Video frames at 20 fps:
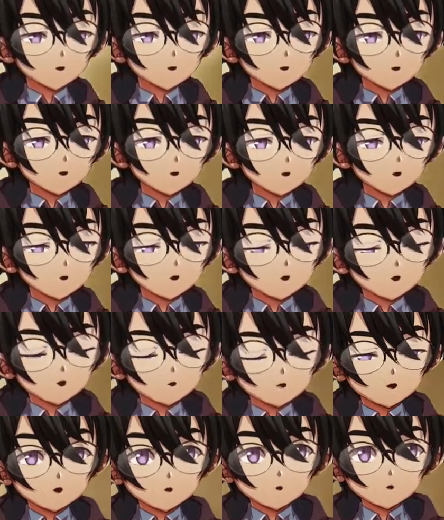Here we go. I'm
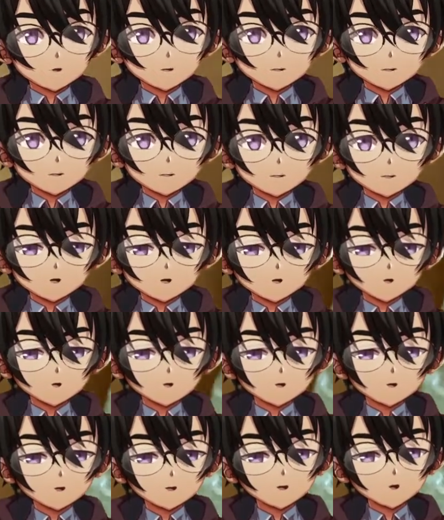gonna do two-hand
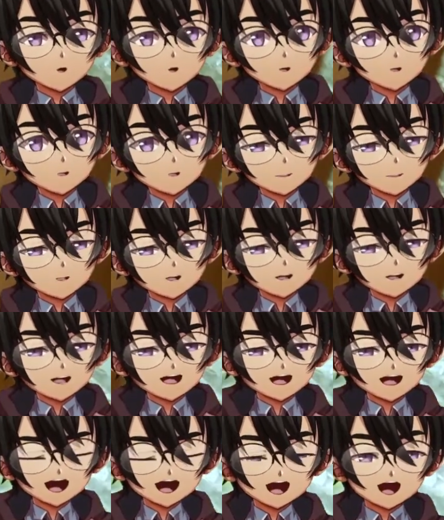this.
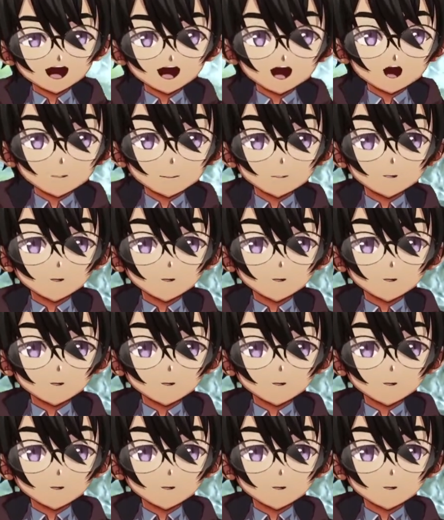Oh,